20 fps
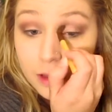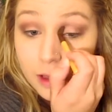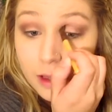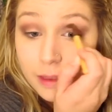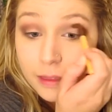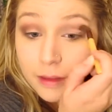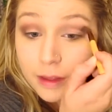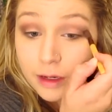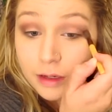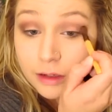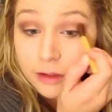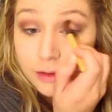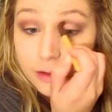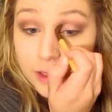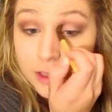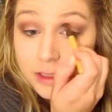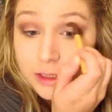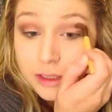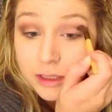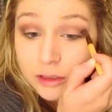And then you
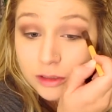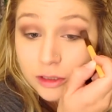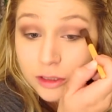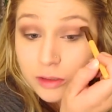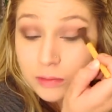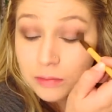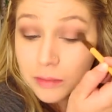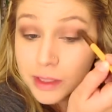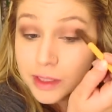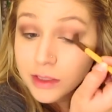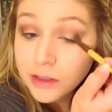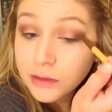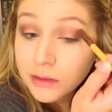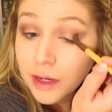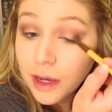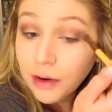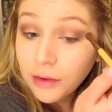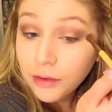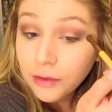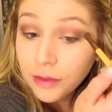guys can just mess
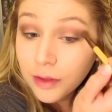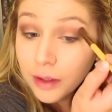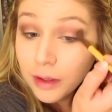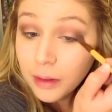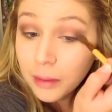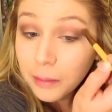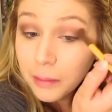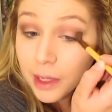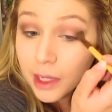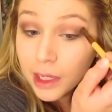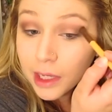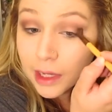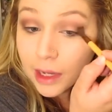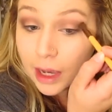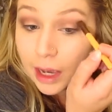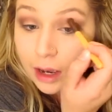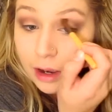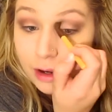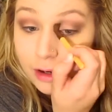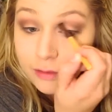around with it, make it
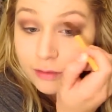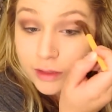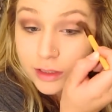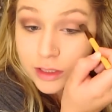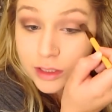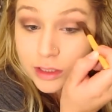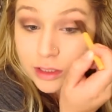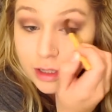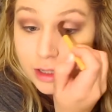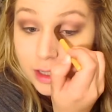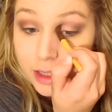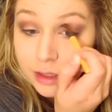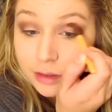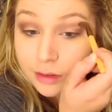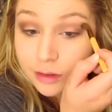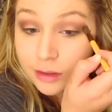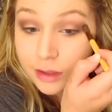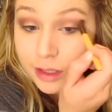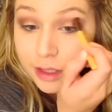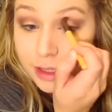however dark
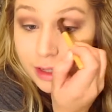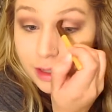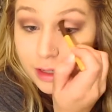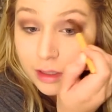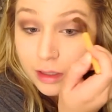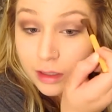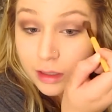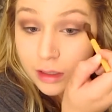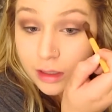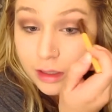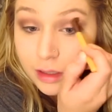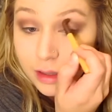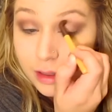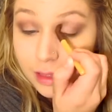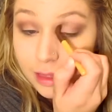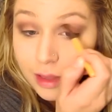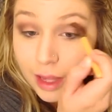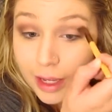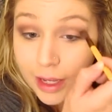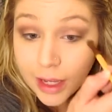or
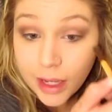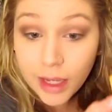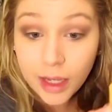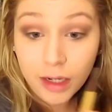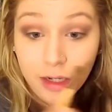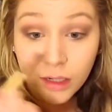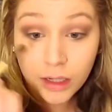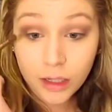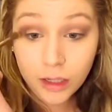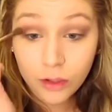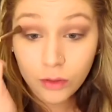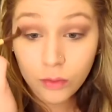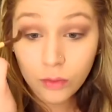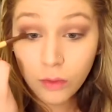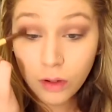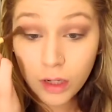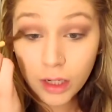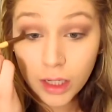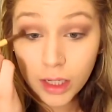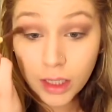light-handed you
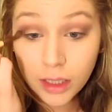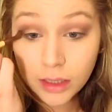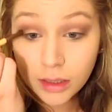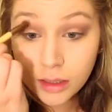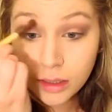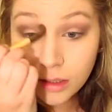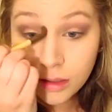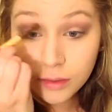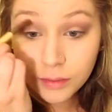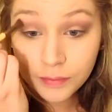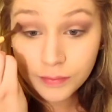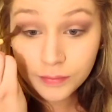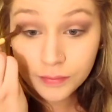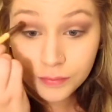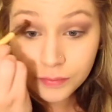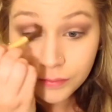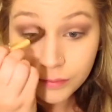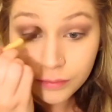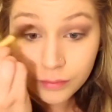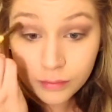want it.
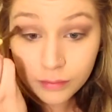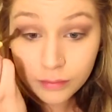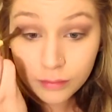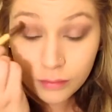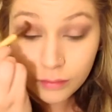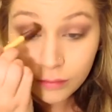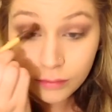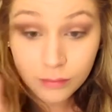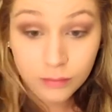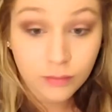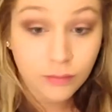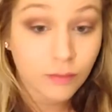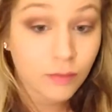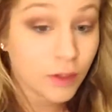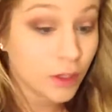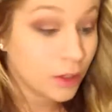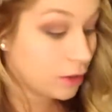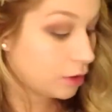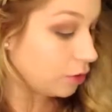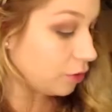
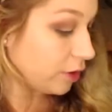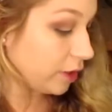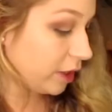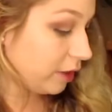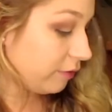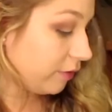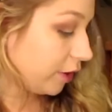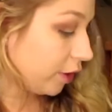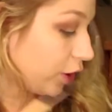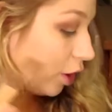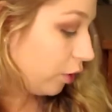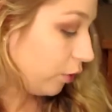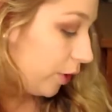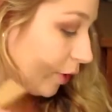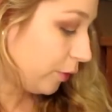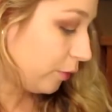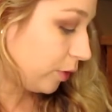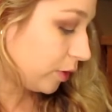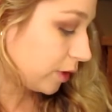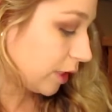You can even go
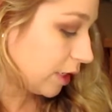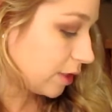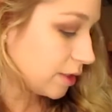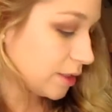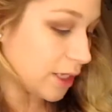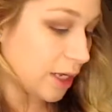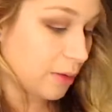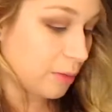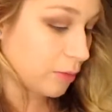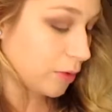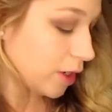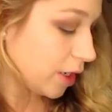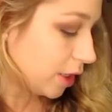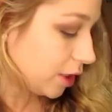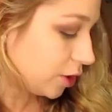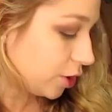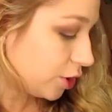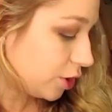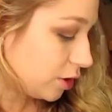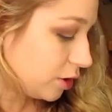in with that same
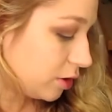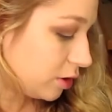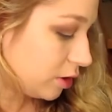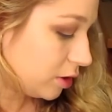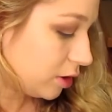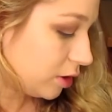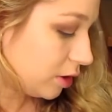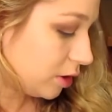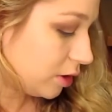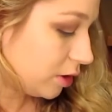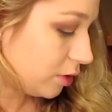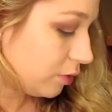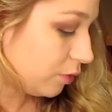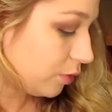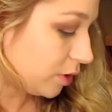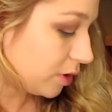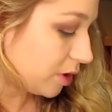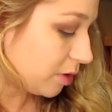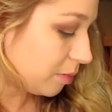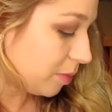brush
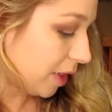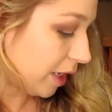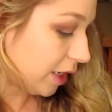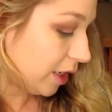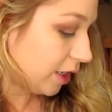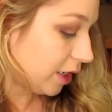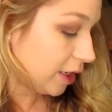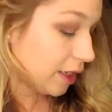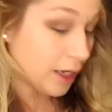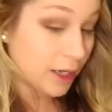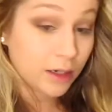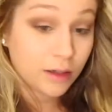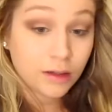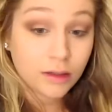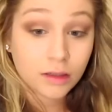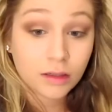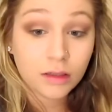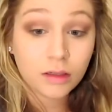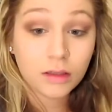with the pink again